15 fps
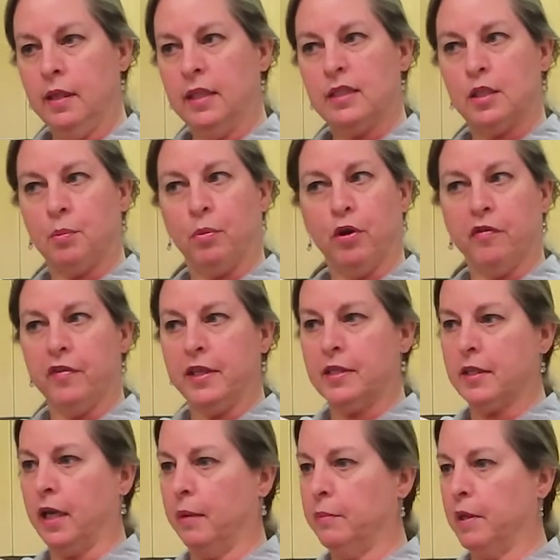It's a perfect
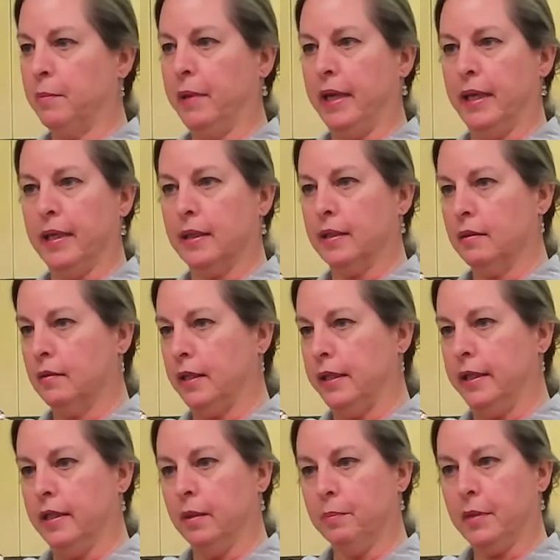time to bake. And
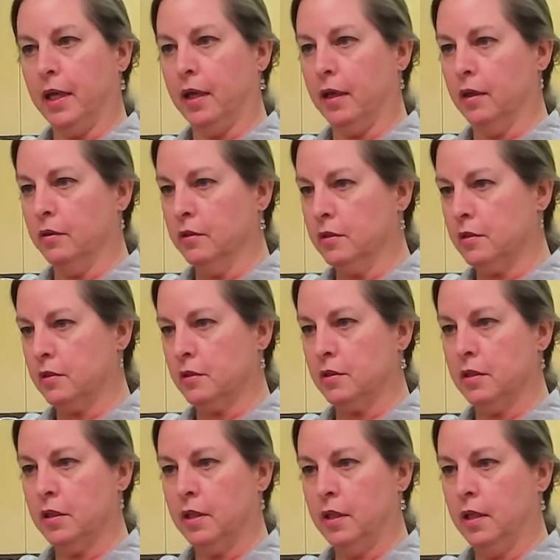heat up the house,